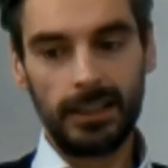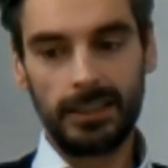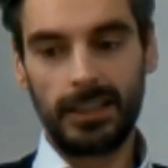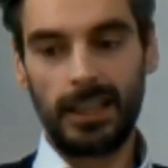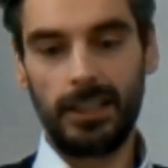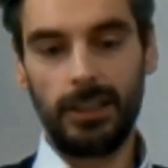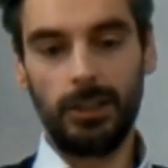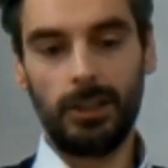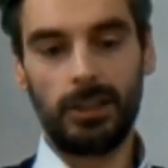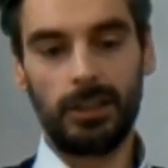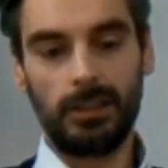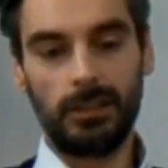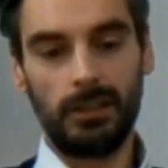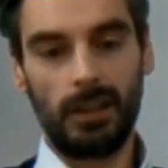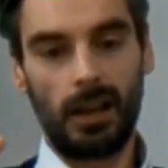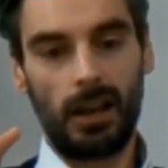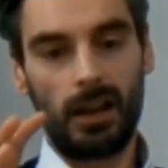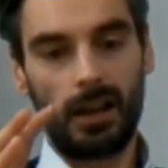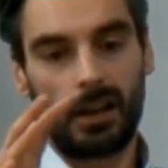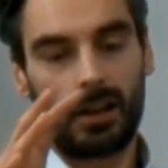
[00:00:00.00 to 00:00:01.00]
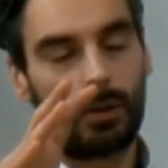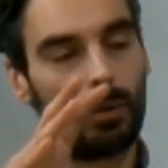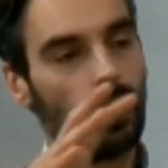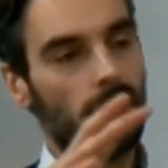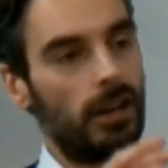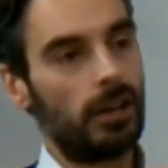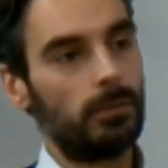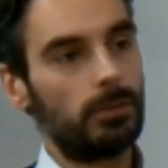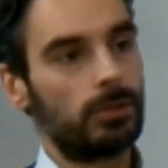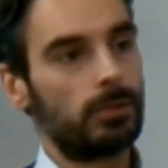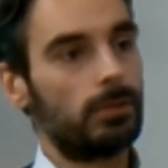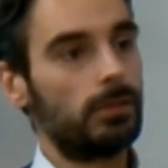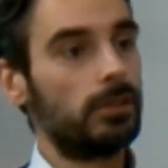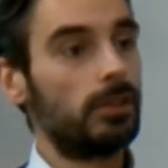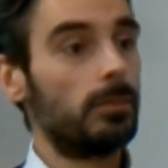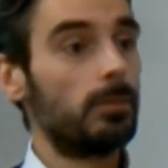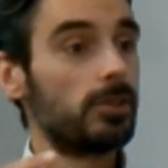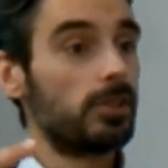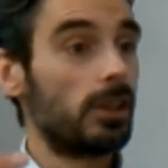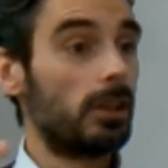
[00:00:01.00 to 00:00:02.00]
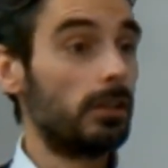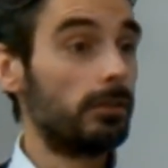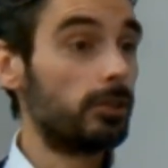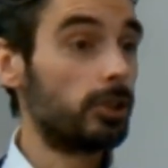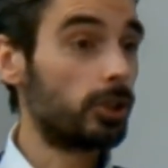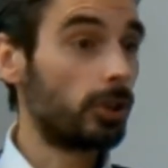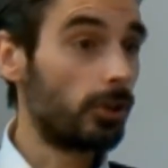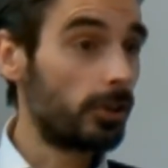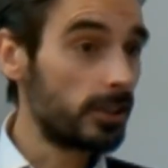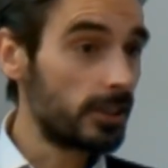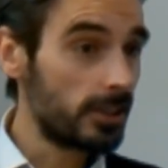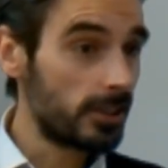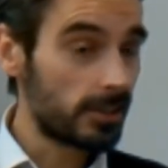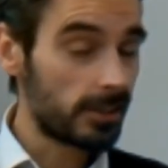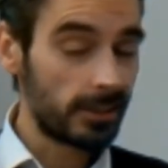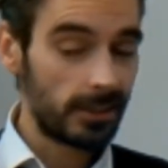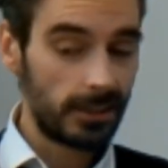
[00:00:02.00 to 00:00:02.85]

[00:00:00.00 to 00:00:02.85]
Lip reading: then you can acquire what's called a domicile of choice.